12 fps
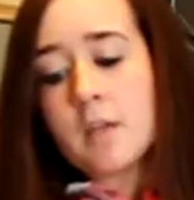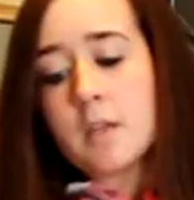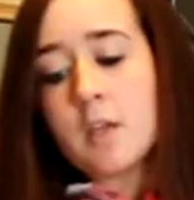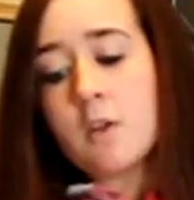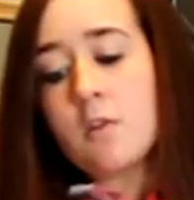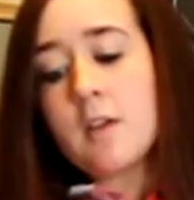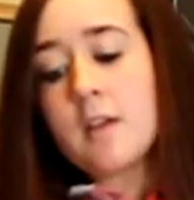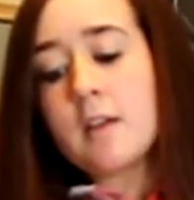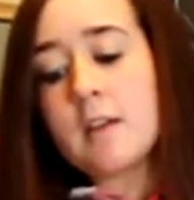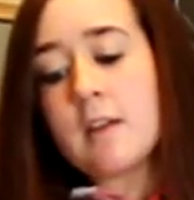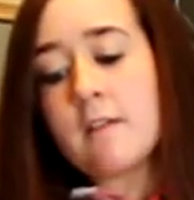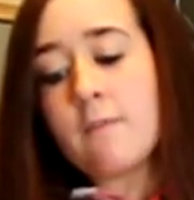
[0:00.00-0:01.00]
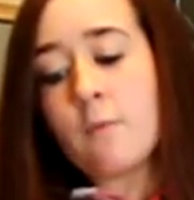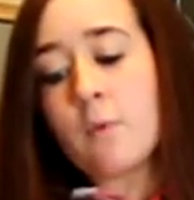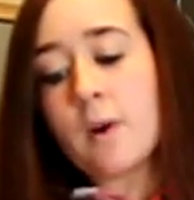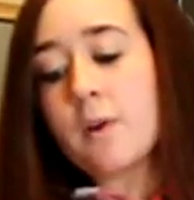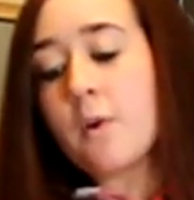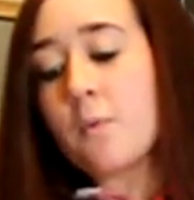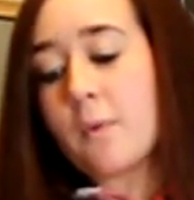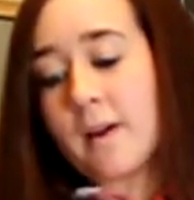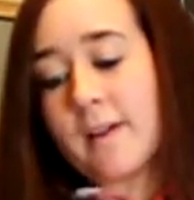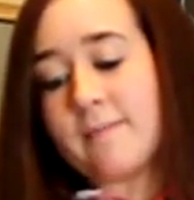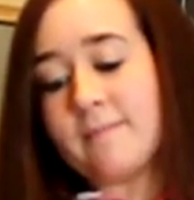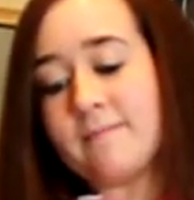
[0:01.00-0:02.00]
Cutie Kniff
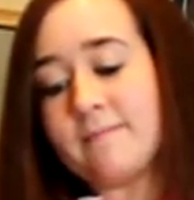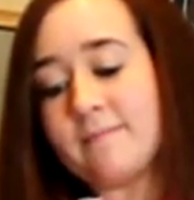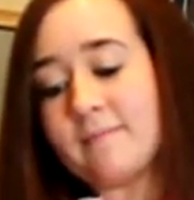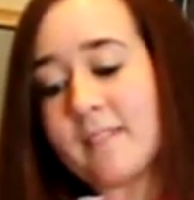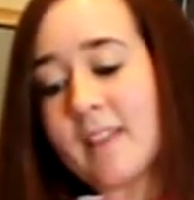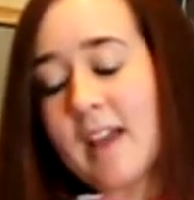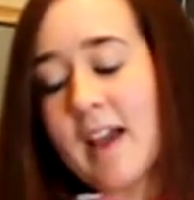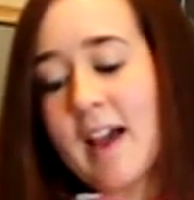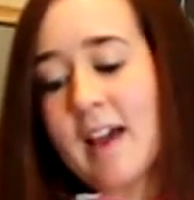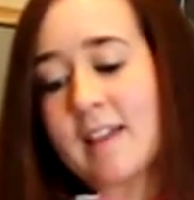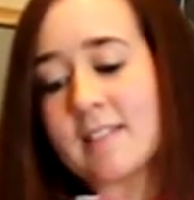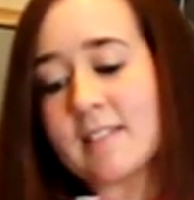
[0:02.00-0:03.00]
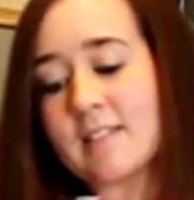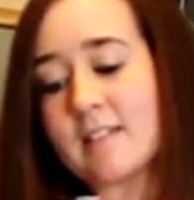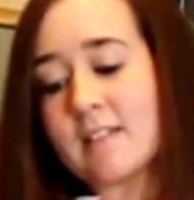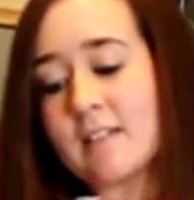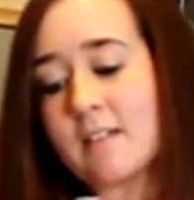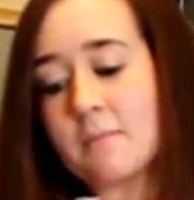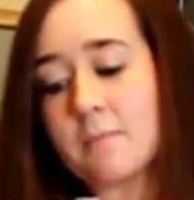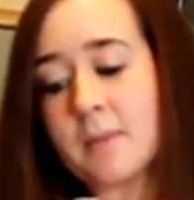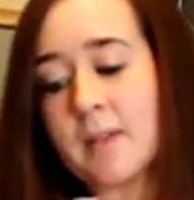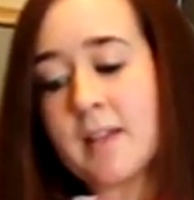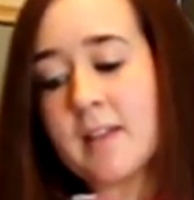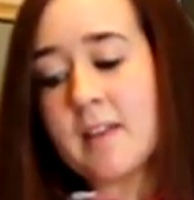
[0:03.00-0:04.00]
101 asked,
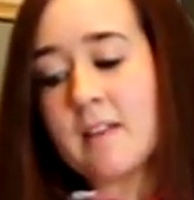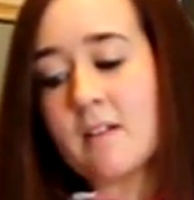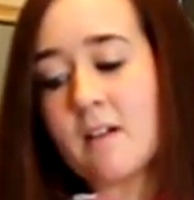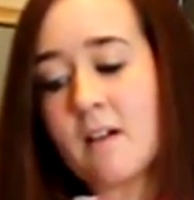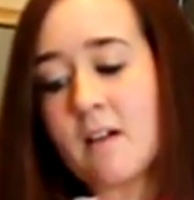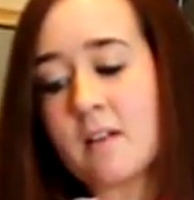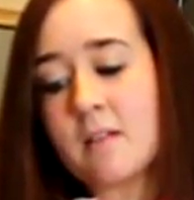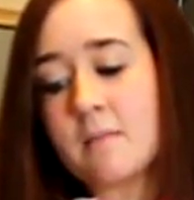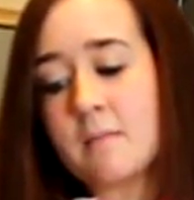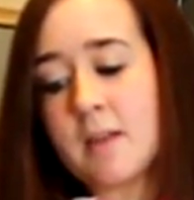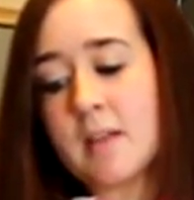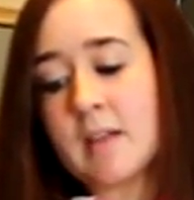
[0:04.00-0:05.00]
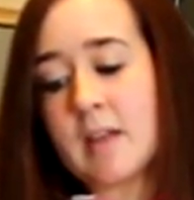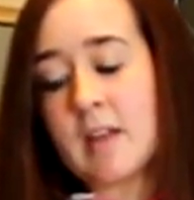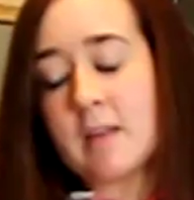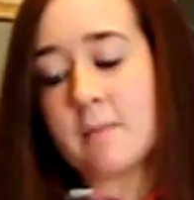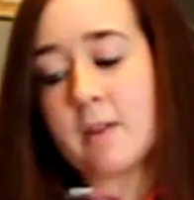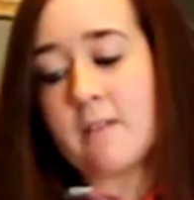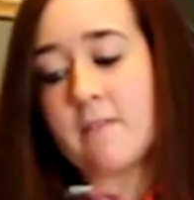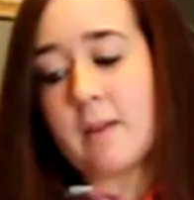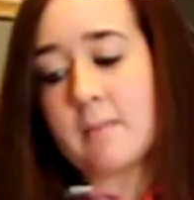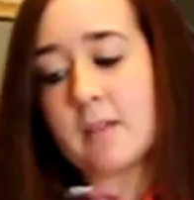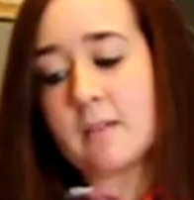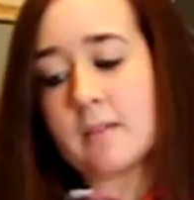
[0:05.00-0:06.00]
planning on meeting anybody
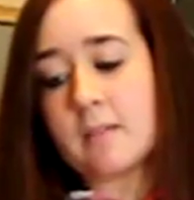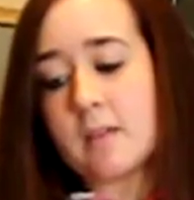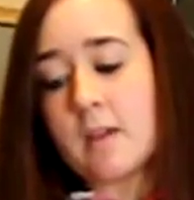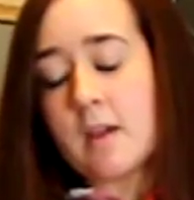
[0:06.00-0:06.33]
famous?